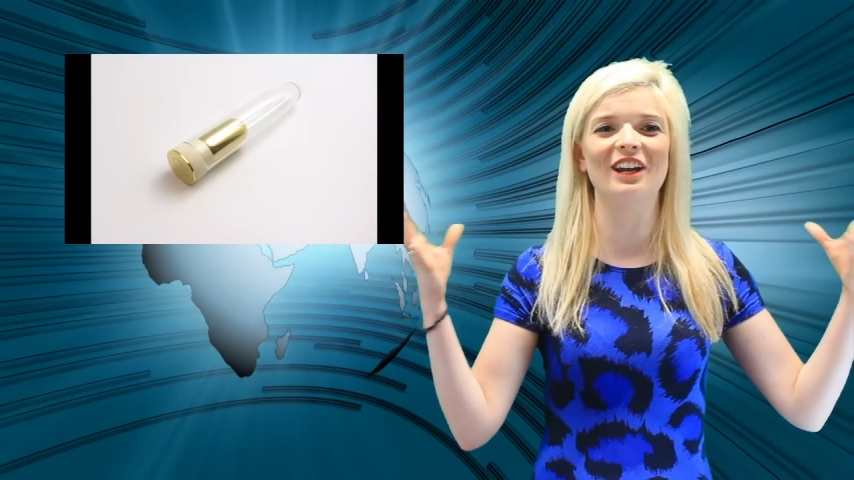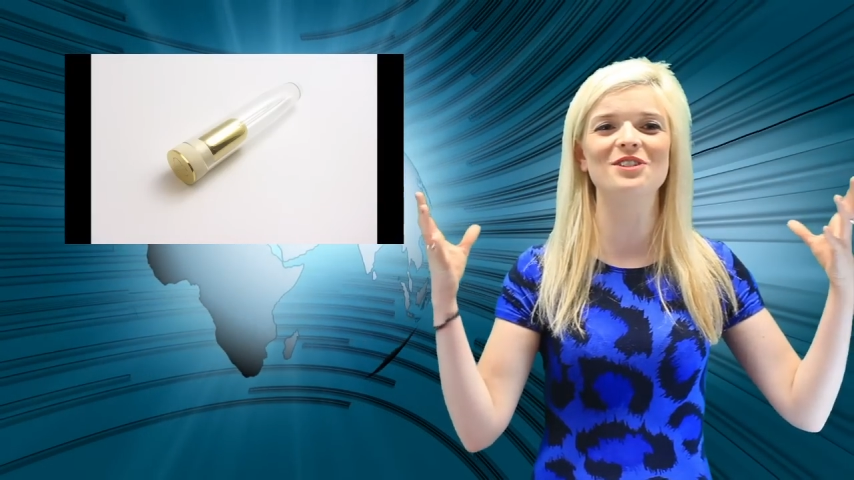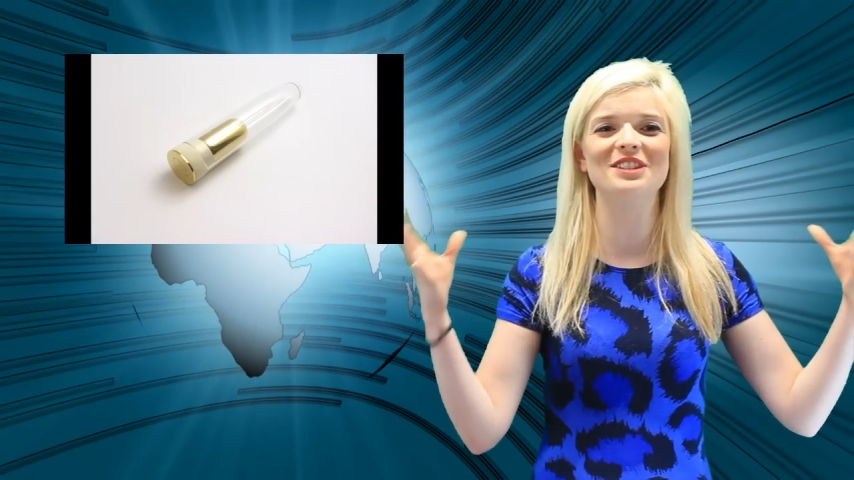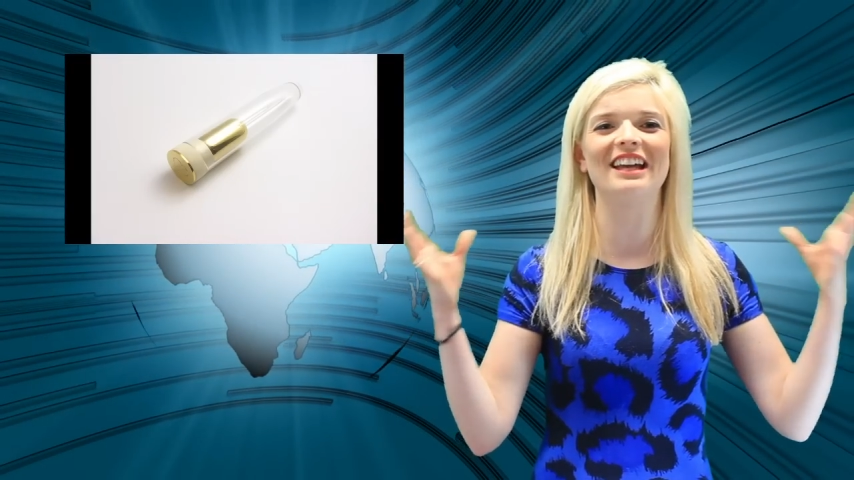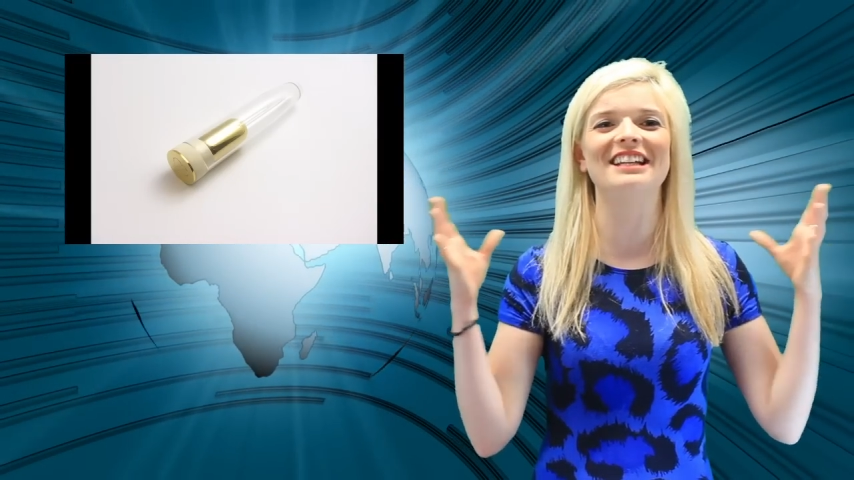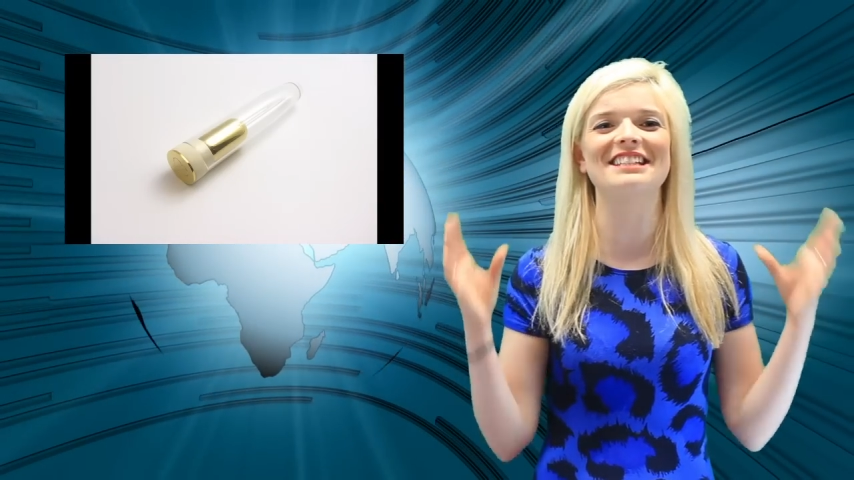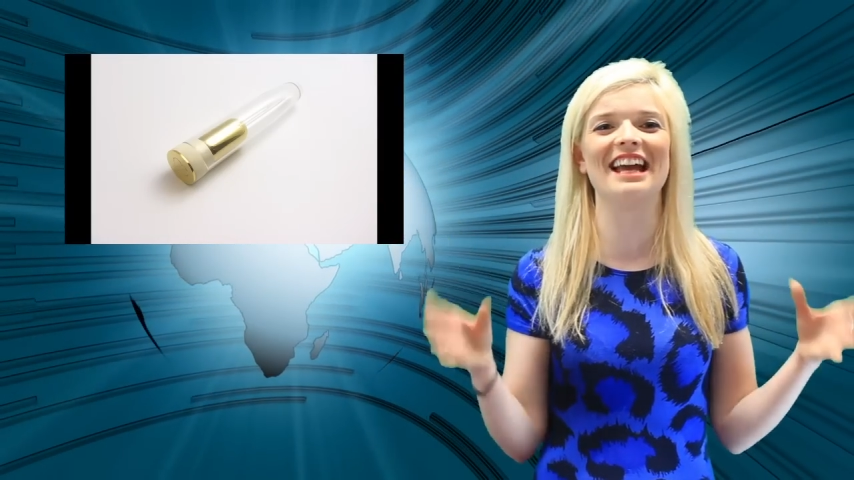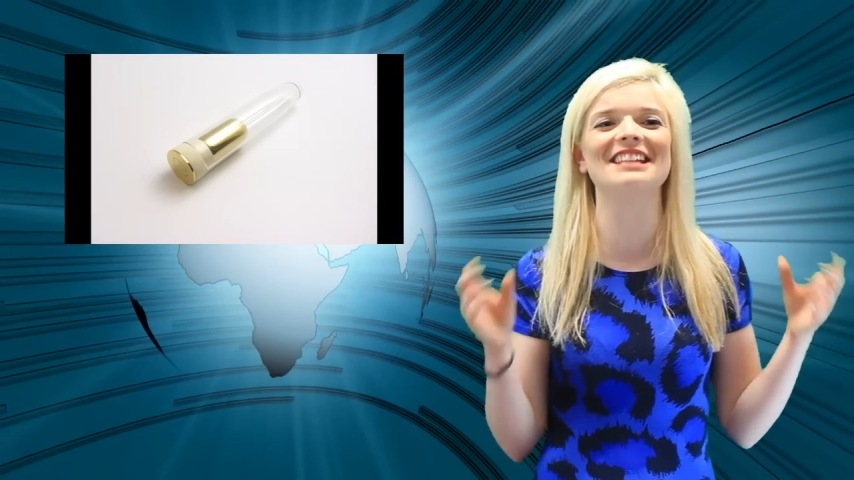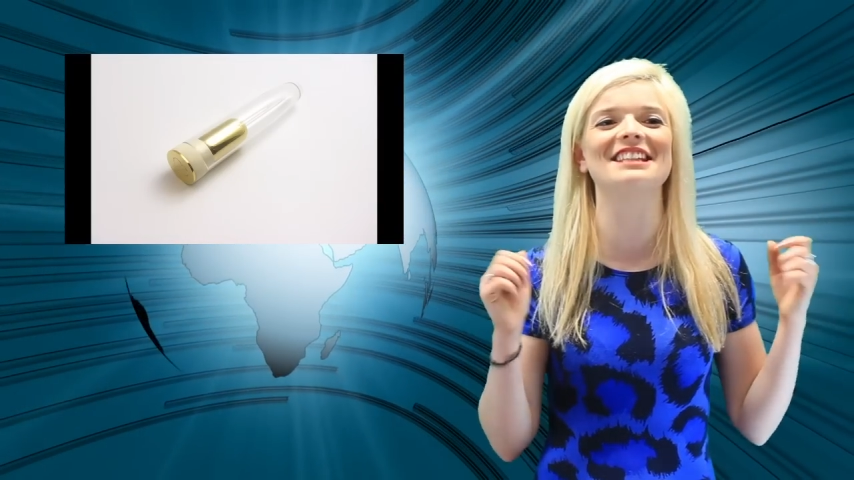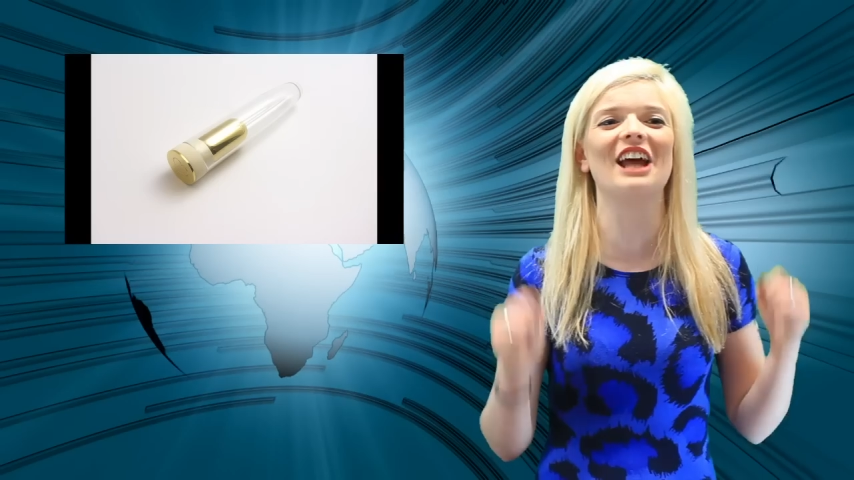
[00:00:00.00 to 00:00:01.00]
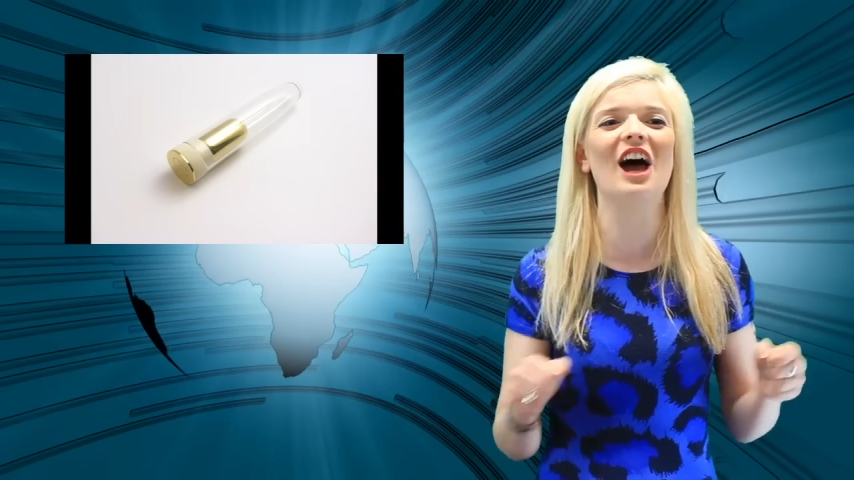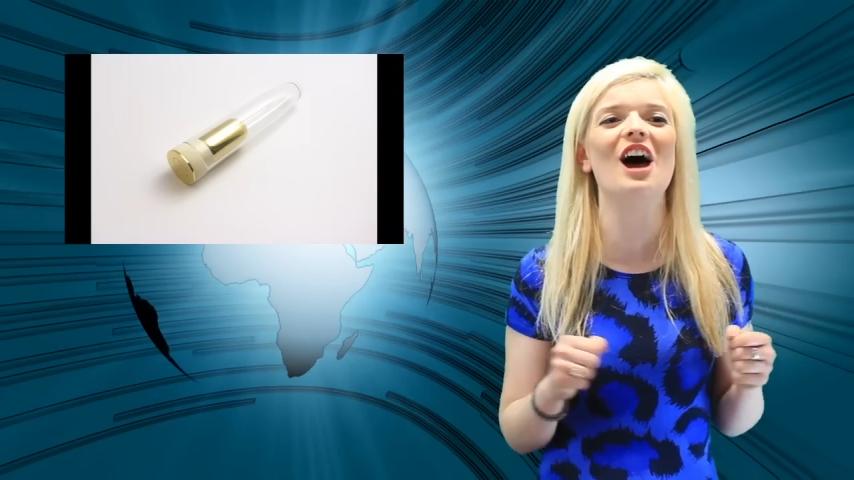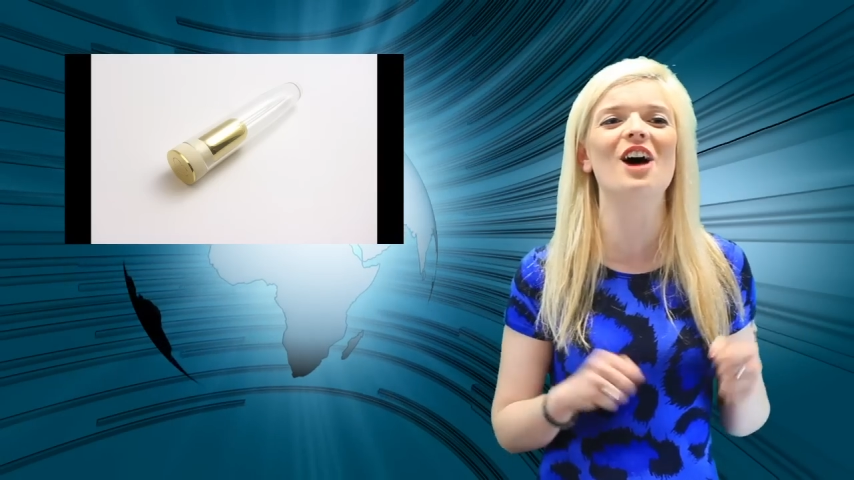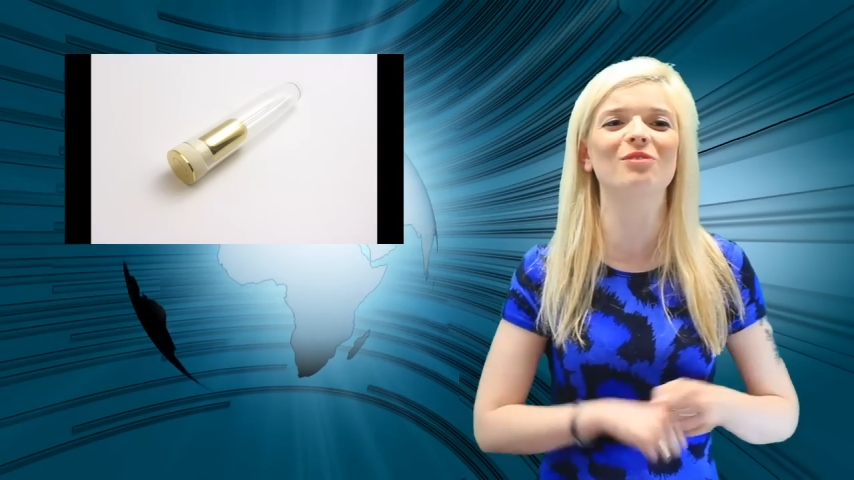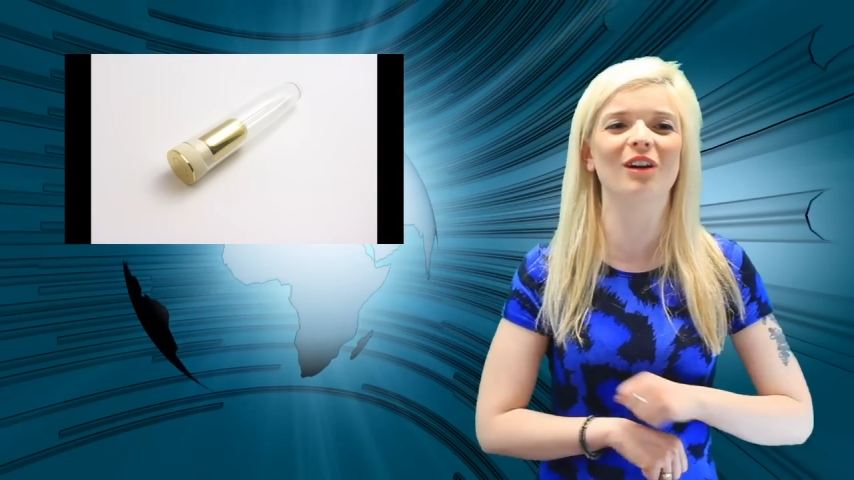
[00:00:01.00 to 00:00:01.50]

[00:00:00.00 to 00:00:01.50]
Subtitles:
that also contains an urn